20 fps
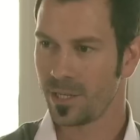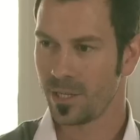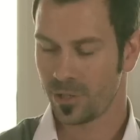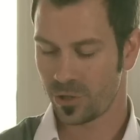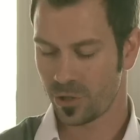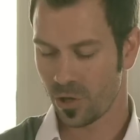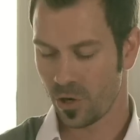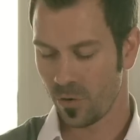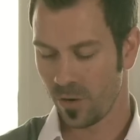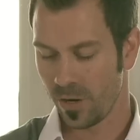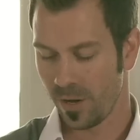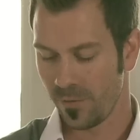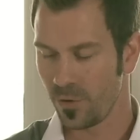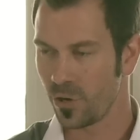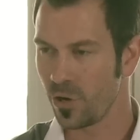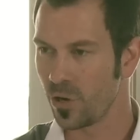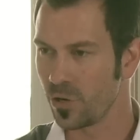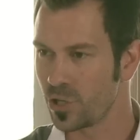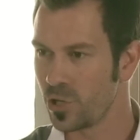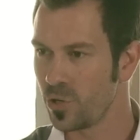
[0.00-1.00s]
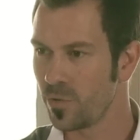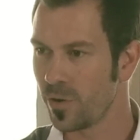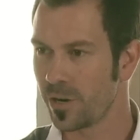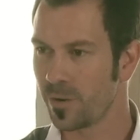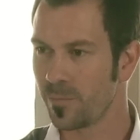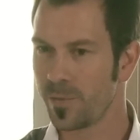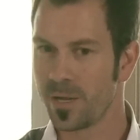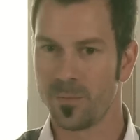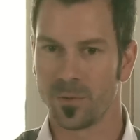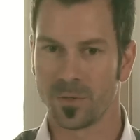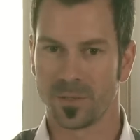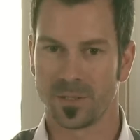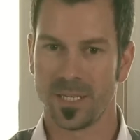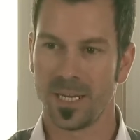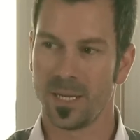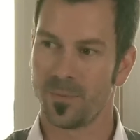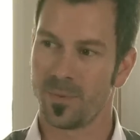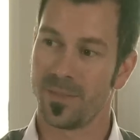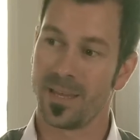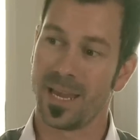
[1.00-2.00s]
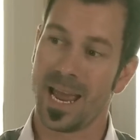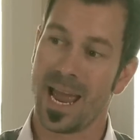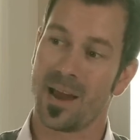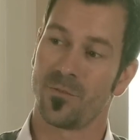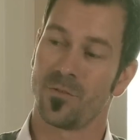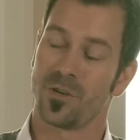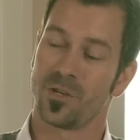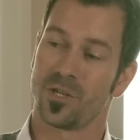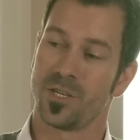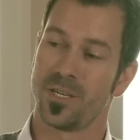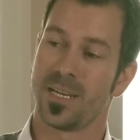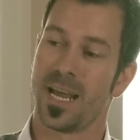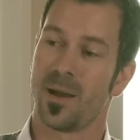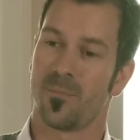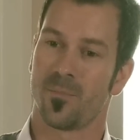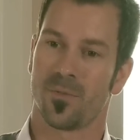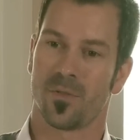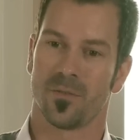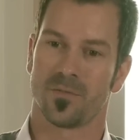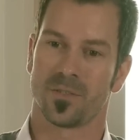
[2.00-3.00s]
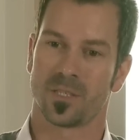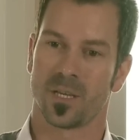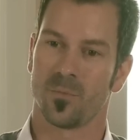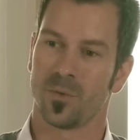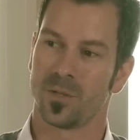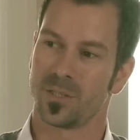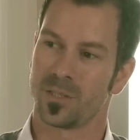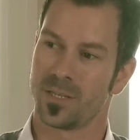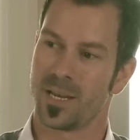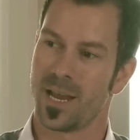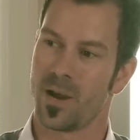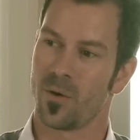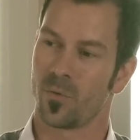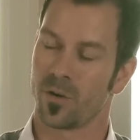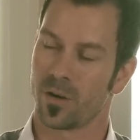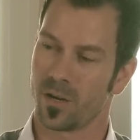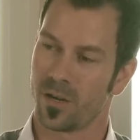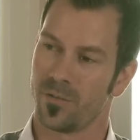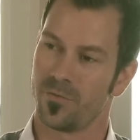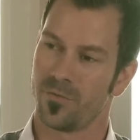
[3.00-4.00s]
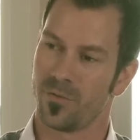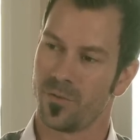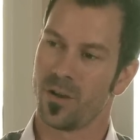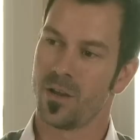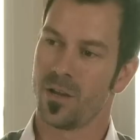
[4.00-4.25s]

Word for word: So if you go 200 people deep and the average depth of someone's network of